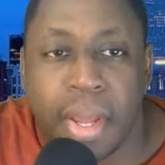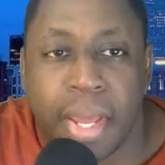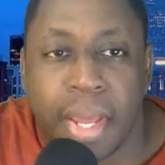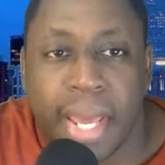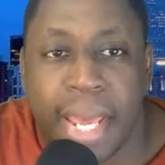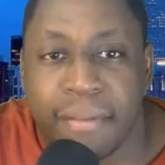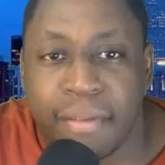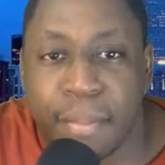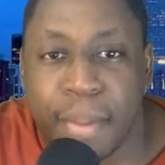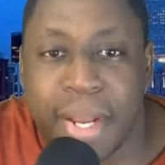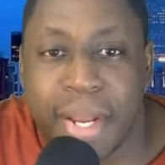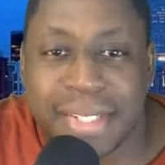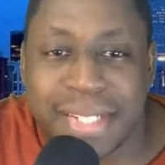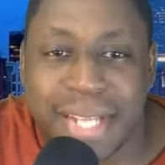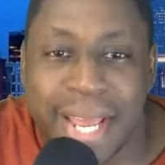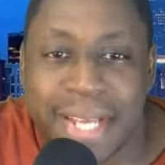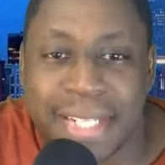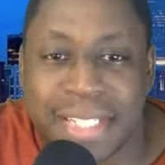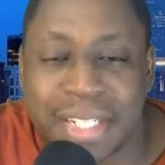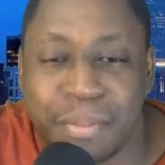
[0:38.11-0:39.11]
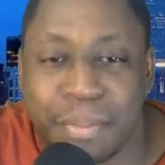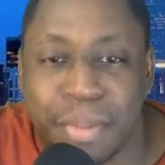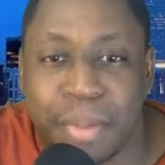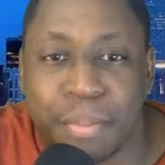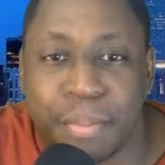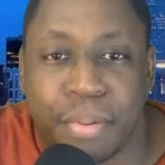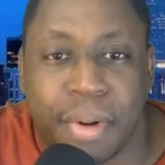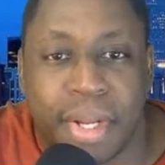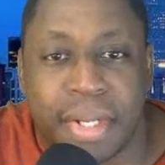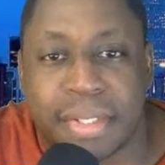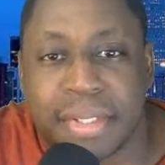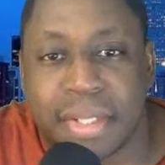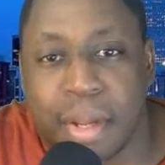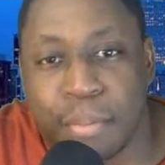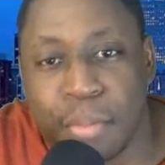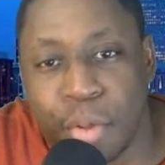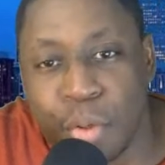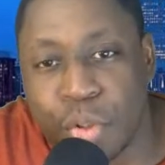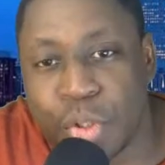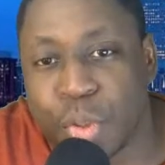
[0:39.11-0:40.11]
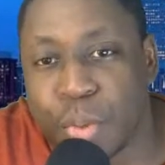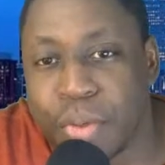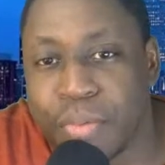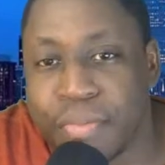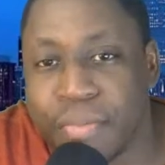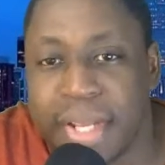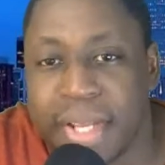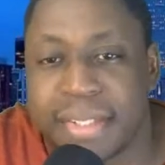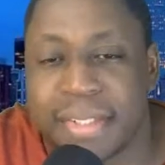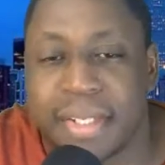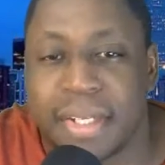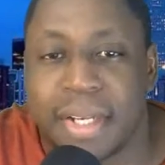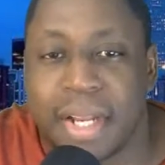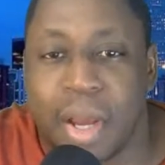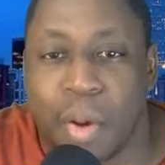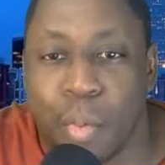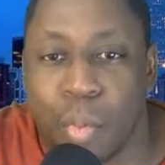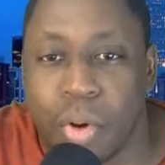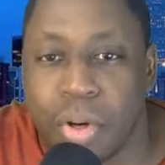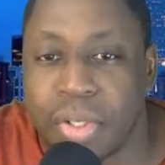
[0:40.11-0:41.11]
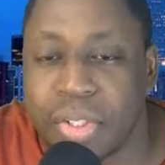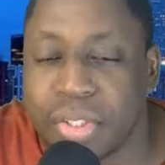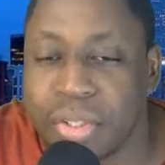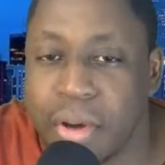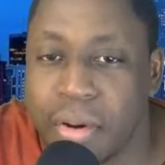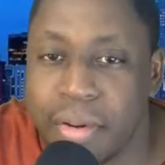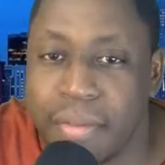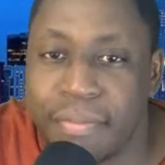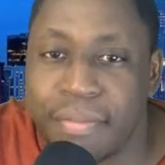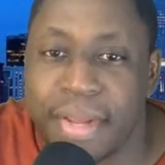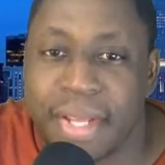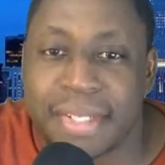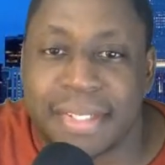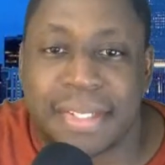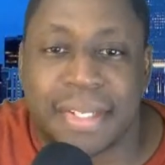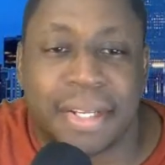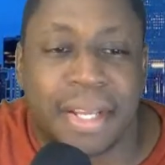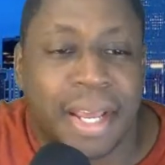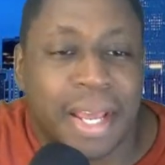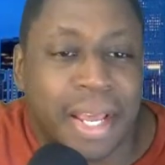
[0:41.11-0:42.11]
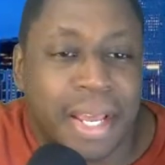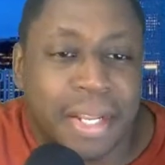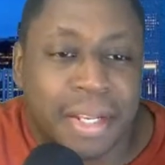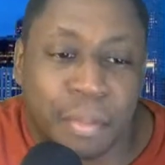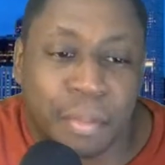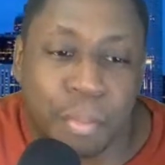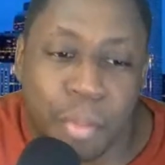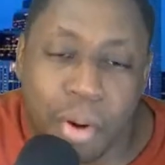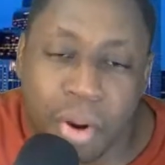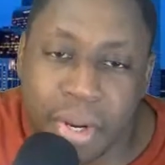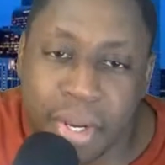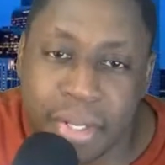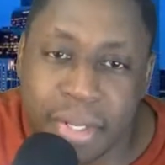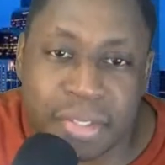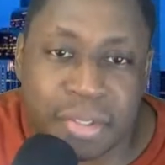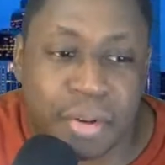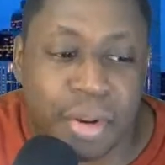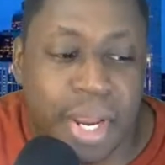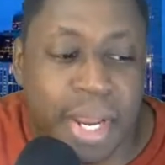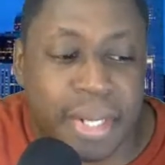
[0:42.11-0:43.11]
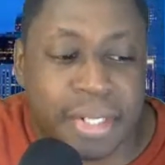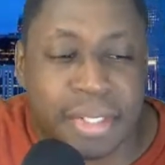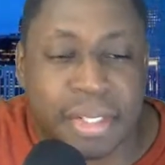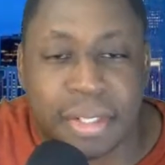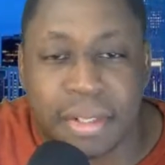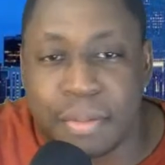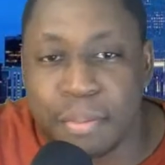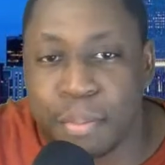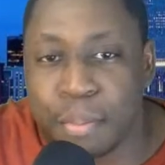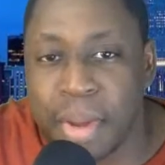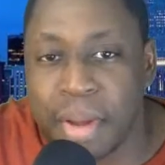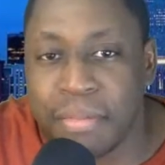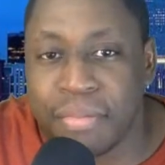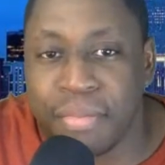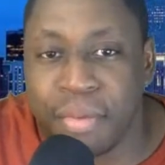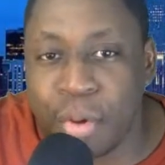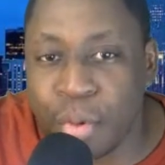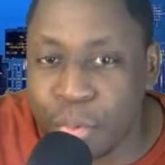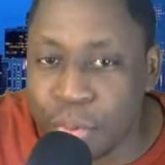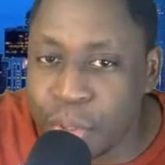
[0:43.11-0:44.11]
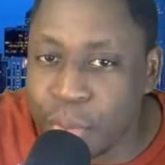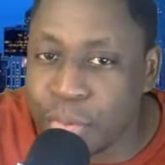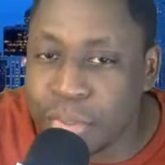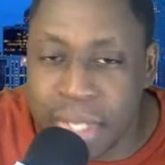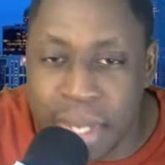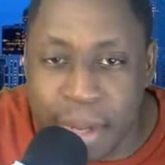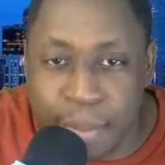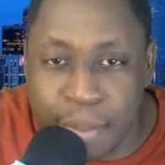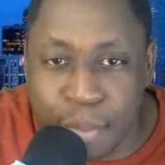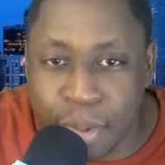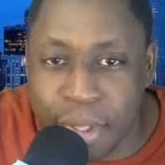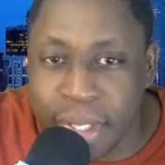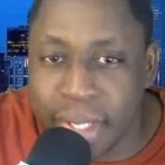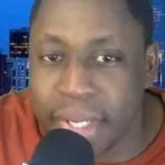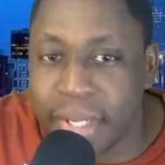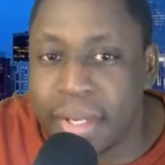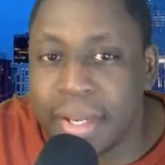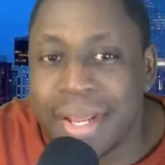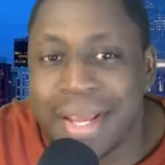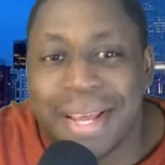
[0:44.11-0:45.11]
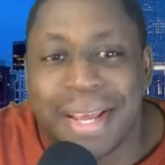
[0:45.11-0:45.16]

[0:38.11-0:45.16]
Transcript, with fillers: Everybody's asking me, Prince, I'm new to investing. I want to start investing. The market is crashing. My phone don't stop ringing.